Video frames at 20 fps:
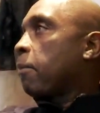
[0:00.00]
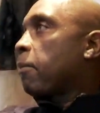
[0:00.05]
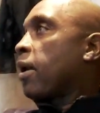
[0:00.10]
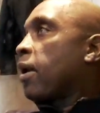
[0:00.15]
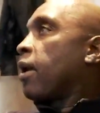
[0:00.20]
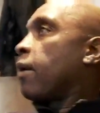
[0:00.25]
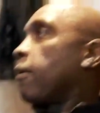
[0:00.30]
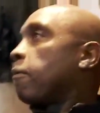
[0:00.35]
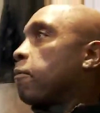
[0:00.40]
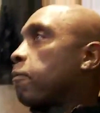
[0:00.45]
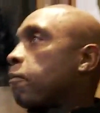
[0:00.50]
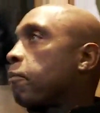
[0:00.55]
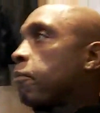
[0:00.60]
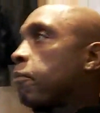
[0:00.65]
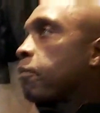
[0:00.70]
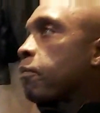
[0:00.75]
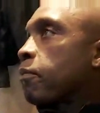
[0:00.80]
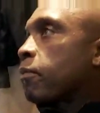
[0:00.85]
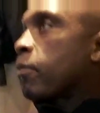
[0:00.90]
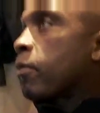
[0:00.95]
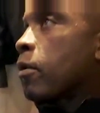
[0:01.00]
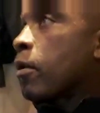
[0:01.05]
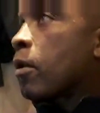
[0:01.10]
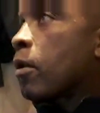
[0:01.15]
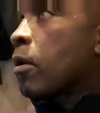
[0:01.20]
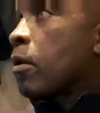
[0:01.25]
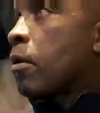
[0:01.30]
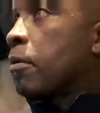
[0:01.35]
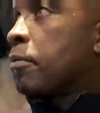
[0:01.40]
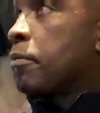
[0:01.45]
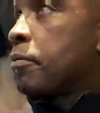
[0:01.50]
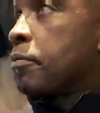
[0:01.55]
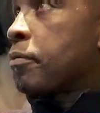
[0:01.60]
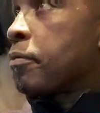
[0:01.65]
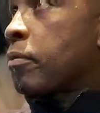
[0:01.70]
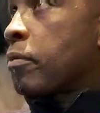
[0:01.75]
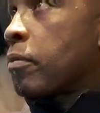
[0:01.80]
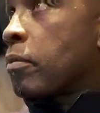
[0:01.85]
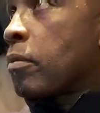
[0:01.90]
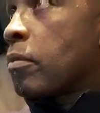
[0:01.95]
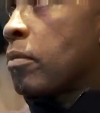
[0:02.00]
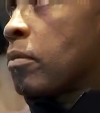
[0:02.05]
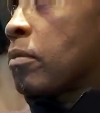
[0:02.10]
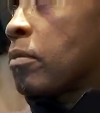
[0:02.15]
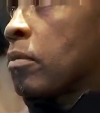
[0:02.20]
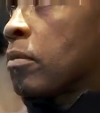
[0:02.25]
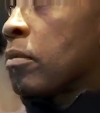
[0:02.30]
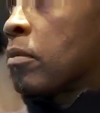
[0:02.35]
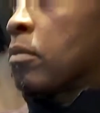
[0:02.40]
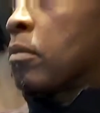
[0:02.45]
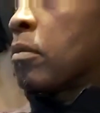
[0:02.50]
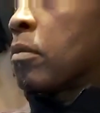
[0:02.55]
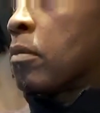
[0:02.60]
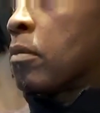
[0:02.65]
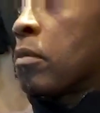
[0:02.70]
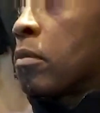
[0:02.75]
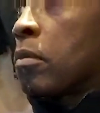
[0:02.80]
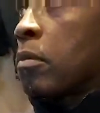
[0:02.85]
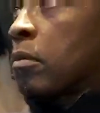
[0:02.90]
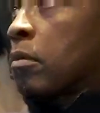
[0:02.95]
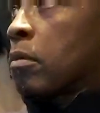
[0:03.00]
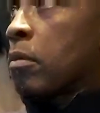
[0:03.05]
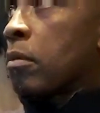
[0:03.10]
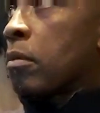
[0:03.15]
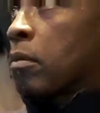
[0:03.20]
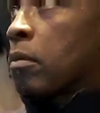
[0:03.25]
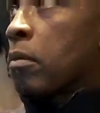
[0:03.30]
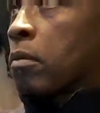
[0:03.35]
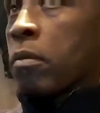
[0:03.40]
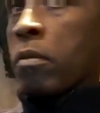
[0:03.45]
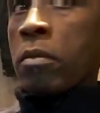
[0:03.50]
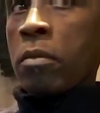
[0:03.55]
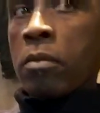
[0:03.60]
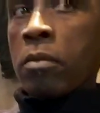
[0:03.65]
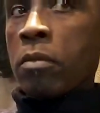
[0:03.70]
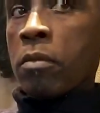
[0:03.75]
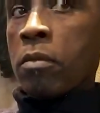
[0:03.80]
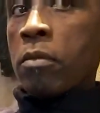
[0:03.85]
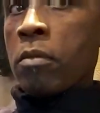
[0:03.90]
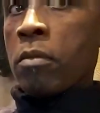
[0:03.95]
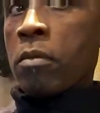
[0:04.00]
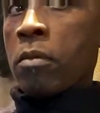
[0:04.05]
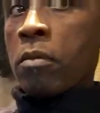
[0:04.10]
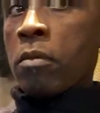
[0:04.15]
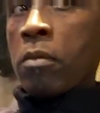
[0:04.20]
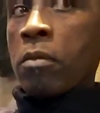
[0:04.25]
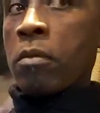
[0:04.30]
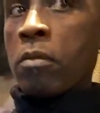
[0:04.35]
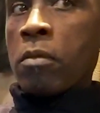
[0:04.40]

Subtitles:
I was actually just saying to Conor today, I noticed, which I haven't noticed so much,